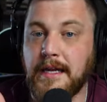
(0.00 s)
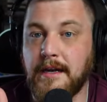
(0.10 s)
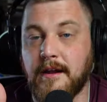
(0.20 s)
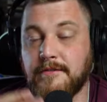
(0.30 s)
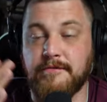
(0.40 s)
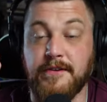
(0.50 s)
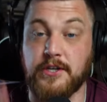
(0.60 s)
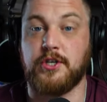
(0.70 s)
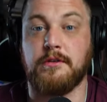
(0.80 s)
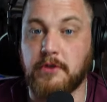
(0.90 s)
eating enough
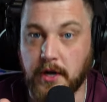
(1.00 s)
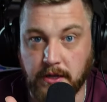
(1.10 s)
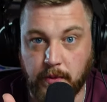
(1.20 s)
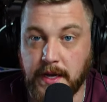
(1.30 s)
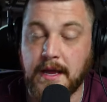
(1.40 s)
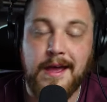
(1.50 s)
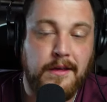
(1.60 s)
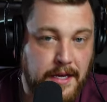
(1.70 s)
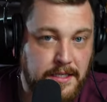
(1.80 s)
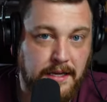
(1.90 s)
fish during the week,
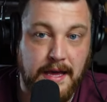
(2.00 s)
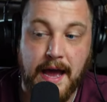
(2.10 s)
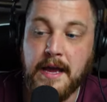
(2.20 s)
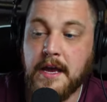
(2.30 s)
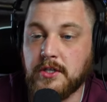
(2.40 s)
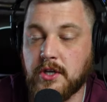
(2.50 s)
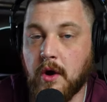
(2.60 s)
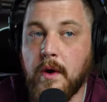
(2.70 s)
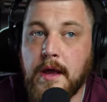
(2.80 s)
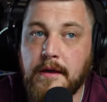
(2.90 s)
things like that.
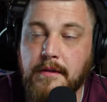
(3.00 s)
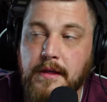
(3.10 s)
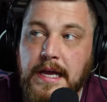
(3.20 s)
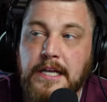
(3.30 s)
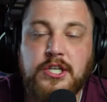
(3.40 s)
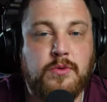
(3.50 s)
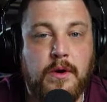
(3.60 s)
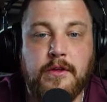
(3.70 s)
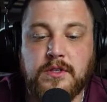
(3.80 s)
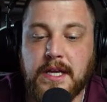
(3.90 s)
So it's just
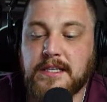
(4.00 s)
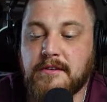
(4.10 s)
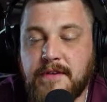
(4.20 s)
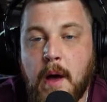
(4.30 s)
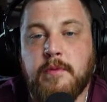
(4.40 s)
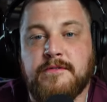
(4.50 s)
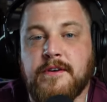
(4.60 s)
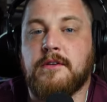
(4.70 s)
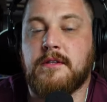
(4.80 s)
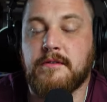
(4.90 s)
one of those things that helps
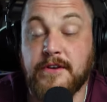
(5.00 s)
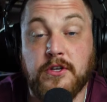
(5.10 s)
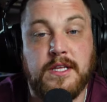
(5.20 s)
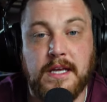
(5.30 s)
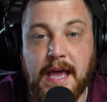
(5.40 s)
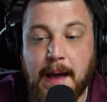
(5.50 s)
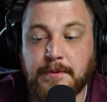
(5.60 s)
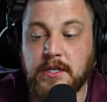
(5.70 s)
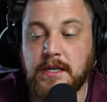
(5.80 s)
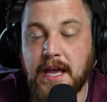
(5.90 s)
fill fills the
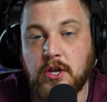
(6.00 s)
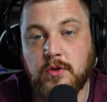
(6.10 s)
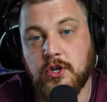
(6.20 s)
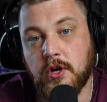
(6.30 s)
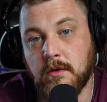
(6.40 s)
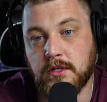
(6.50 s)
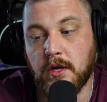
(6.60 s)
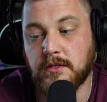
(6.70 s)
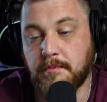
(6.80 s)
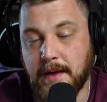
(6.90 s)
gaps to get you to your
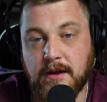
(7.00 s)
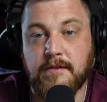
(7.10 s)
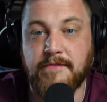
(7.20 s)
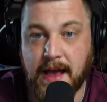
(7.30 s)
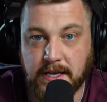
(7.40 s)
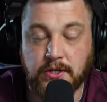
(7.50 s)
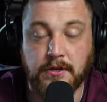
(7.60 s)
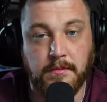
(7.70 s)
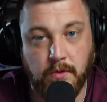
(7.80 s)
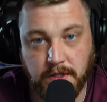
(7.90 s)
results better,
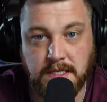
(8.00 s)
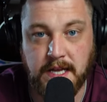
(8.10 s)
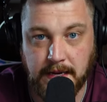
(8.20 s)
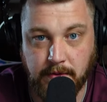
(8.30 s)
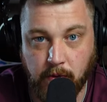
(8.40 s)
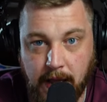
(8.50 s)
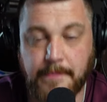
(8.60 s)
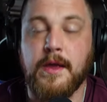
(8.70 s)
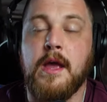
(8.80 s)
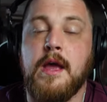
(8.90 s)
faster, in a more sustainable
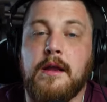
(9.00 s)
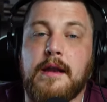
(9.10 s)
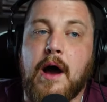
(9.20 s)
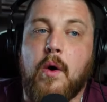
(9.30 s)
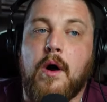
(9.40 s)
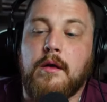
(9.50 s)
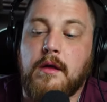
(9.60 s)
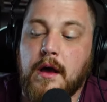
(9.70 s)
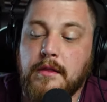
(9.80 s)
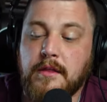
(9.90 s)
way. Now,
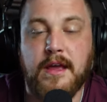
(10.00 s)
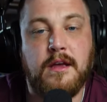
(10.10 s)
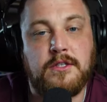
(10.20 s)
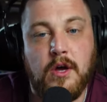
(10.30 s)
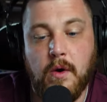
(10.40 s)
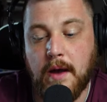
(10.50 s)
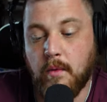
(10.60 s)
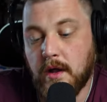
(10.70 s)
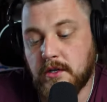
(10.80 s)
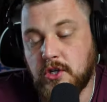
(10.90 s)
the thing is though, I
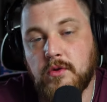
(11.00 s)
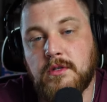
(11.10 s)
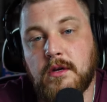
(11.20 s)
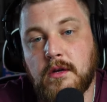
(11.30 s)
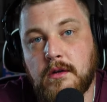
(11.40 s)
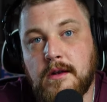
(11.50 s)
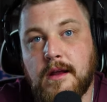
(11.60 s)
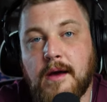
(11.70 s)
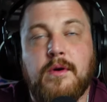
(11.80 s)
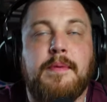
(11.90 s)
want you to,
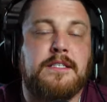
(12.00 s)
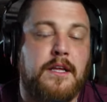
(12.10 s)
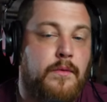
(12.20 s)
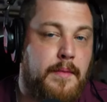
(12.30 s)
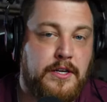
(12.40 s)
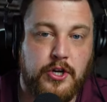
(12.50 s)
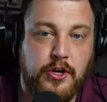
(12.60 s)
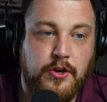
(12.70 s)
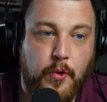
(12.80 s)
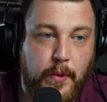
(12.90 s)
I would basically want to make sure
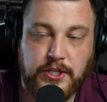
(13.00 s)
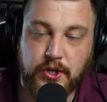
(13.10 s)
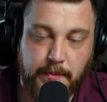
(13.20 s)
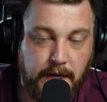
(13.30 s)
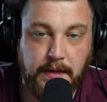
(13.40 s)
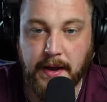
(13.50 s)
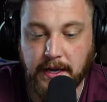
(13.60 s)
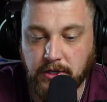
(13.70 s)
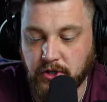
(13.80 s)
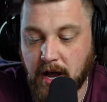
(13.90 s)
you don't waste your money
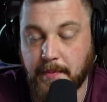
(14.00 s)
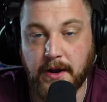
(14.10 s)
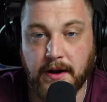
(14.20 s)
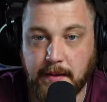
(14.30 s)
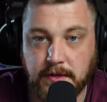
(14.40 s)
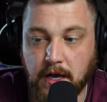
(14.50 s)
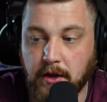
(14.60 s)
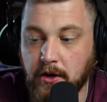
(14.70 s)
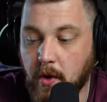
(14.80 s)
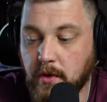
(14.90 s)
by just hopping on
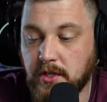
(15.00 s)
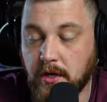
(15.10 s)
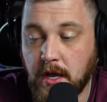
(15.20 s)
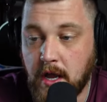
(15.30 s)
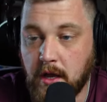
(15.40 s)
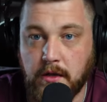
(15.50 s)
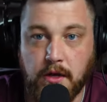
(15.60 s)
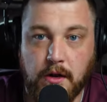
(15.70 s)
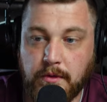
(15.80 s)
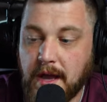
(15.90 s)
Amazon or going to,
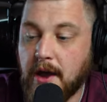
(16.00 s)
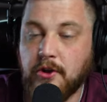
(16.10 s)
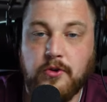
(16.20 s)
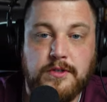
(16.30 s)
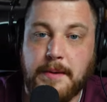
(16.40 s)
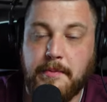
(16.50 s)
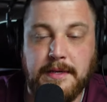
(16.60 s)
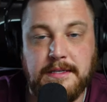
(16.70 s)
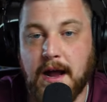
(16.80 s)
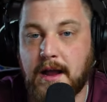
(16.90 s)
you know, yahoo
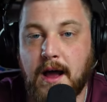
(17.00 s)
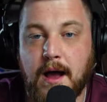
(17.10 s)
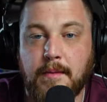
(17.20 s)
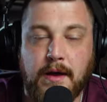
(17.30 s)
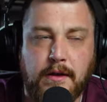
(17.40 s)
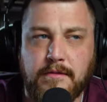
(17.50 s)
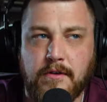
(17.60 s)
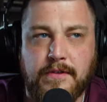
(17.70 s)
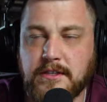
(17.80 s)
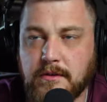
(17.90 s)
supplements dot com. I don't even
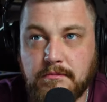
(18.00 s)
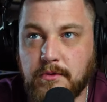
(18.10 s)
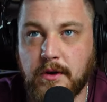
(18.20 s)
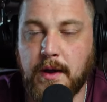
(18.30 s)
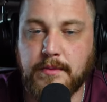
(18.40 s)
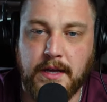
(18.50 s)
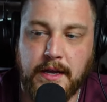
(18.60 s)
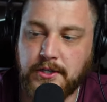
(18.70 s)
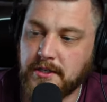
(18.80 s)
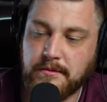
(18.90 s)
know if that's a real
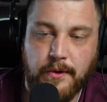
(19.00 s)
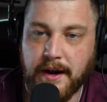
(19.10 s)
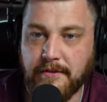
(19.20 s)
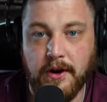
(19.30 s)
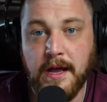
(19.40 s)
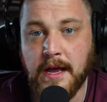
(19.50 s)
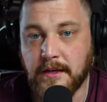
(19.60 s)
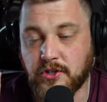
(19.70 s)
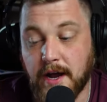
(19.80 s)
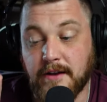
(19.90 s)
website, just whatever,
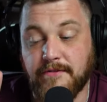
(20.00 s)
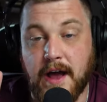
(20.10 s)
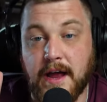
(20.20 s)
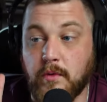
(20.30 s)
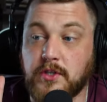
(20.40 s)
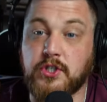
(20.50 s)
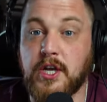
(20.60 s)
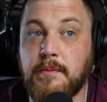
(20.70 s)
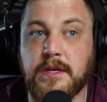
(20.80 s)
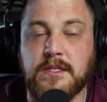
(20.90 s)
trying to find what's
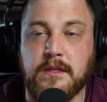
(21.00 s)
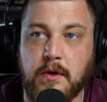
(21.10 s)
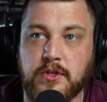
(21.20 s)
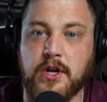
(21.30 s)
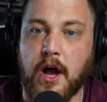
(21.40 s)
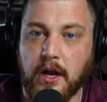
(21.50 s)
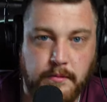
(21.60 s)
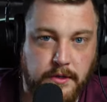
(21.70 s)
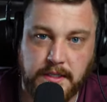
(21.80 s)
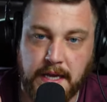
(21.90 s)
cheapest and the most
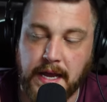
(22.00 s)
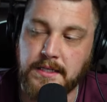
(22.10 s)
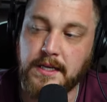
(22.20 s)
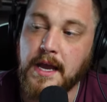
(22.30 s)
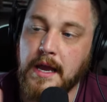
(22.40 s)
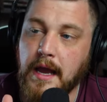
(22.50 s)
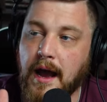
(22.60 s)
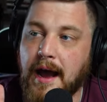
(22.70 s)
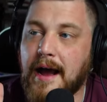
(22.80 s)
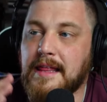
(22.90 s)
tolerable to taste.
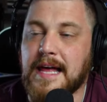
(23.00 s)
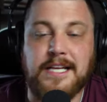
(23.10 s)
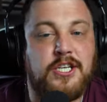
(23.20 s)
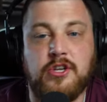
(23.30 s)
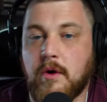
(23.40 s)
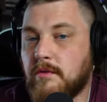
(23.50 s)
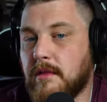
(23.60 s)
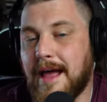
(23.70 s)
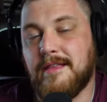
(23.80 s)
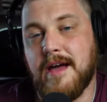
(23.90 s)
Uh, I just
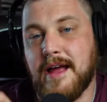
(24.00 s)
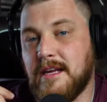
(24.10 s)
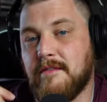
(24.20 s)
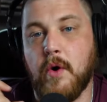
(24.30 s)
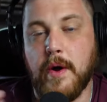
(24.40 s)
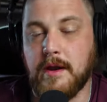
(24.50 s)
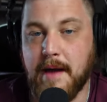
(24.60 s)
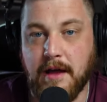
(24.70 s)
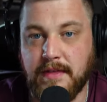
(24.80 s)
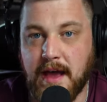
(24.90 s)
don't like the idea of going
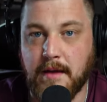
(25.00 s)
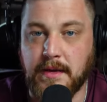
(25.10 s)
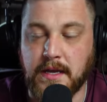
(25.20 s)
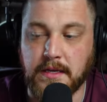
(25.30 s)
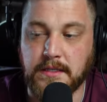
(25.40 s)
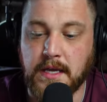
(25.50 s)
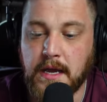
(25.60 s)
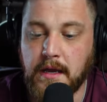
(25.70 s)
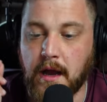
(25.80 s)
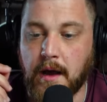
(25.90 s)
about that because
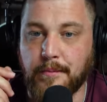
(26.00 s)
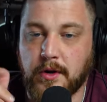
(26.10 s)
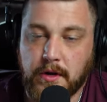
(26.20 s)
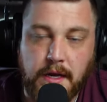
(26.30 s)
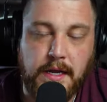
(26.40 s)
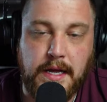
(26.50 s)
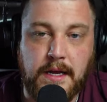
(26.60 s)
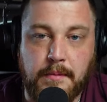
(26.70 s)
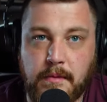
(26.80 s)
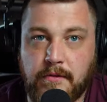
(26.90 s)
um, you're going to
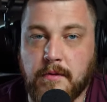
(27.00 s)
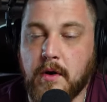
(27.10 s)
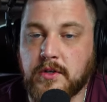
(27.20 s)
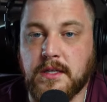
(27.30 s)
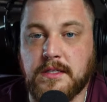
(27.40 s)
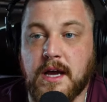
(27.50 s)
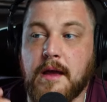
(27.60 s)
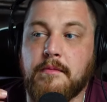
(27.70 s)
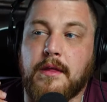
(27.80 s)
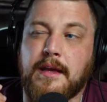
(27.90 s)
end up for most of the
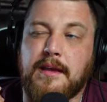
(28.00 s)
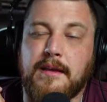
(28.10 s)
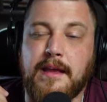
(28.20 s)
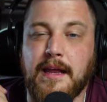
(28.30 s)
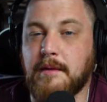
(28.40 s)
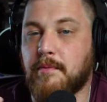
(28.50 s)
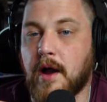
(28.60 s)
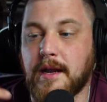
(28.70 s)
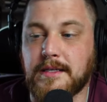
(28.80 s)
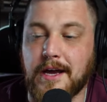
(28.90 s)
time, like getting
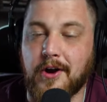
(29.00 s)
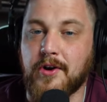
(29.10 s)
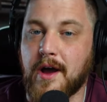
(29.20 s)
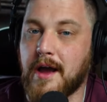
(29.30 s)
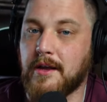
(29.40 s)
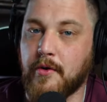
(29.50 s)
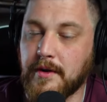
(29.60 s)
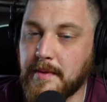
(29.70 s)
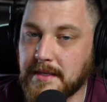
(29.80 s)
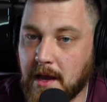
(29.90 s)
products that are not
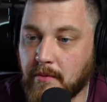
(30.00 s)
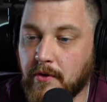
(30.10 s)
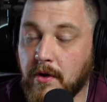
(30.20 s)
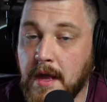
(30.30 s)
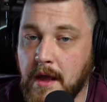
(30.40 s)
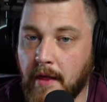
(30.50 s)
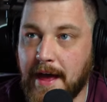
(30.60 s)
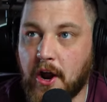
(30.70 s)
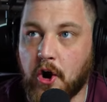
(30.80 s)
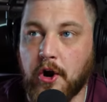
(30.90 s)
going to be as helpful,
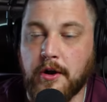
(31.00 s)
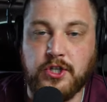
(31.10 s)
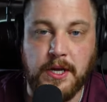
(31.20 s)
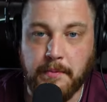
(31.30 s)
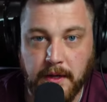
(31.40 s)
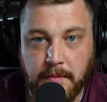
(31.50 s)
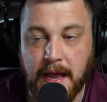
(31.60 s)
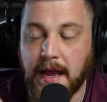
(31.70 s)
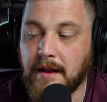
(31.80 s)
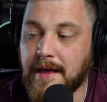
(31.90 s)
that are cheaply
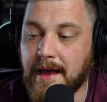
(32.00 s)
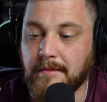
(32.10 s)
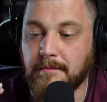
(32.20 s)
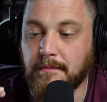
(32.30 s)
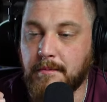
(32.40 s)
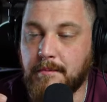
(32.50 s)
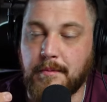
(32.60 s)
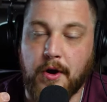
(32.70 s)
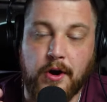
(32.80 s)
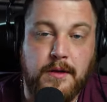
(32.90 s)
made, that
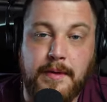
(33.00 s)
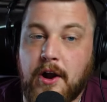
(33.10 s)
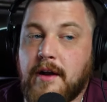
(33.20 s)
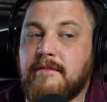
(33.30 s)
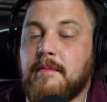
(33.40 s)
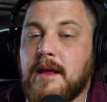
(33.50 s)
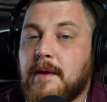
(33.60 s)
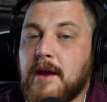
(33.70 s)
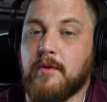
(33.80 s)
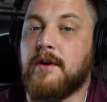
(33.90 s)
arguably aren't even made
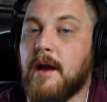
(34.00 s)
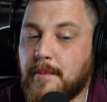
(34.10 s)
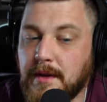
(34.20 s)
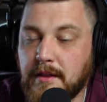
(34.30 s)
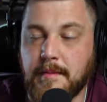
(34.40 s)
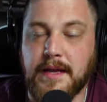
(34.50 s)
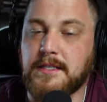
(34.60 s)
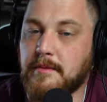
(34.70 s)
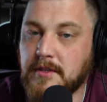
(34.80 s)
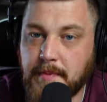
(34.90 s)
by a real company. They're made in
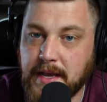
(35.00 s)
someone's